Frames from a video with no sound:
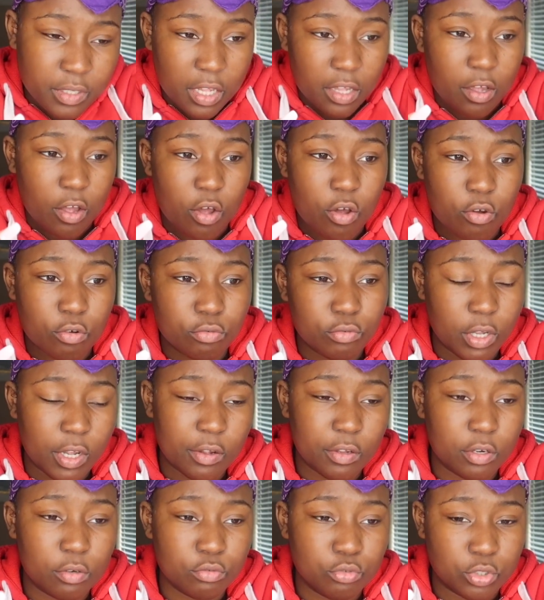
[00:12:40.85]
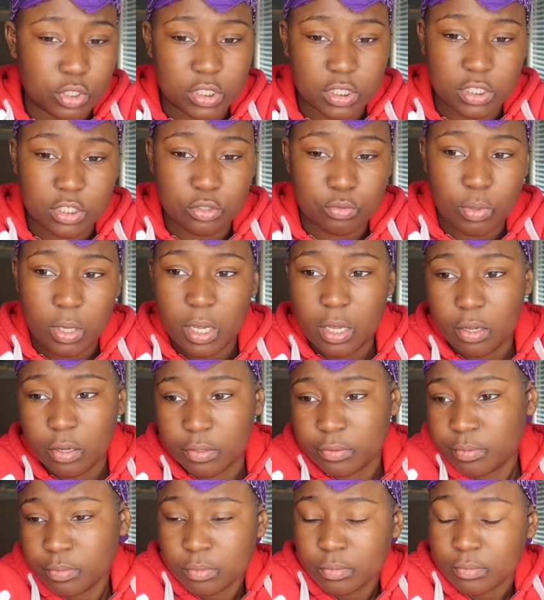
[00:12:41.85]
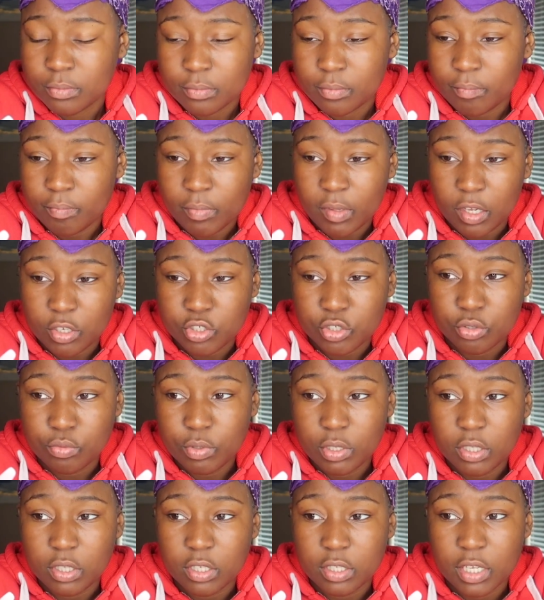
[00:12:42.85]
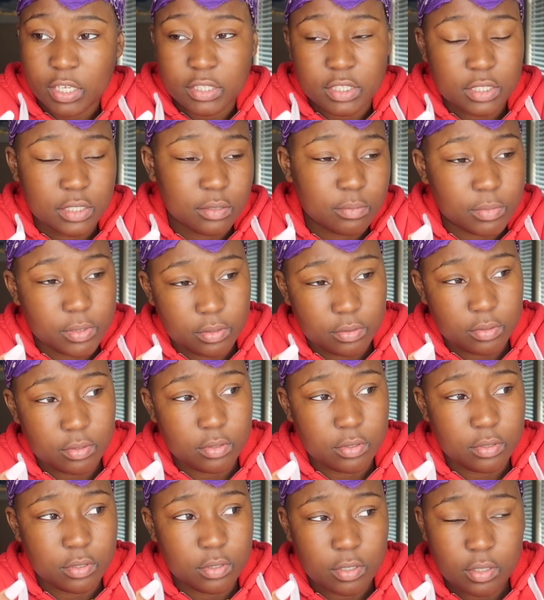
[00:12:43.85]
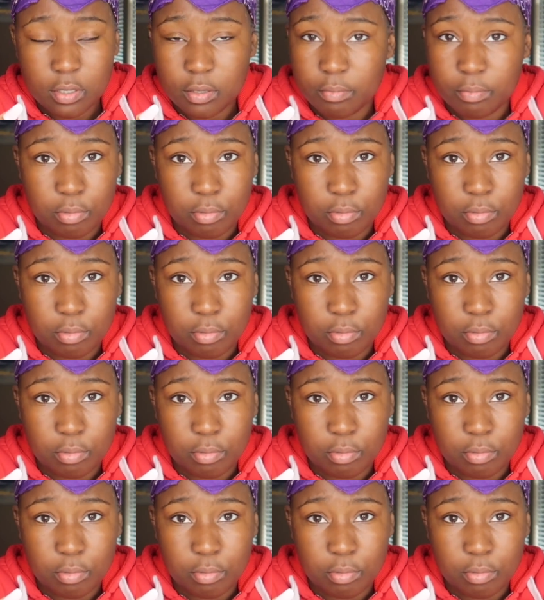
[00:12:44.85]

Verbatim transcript: Like, oh, Ari don't dress this way, or sure we look like them, and da da da.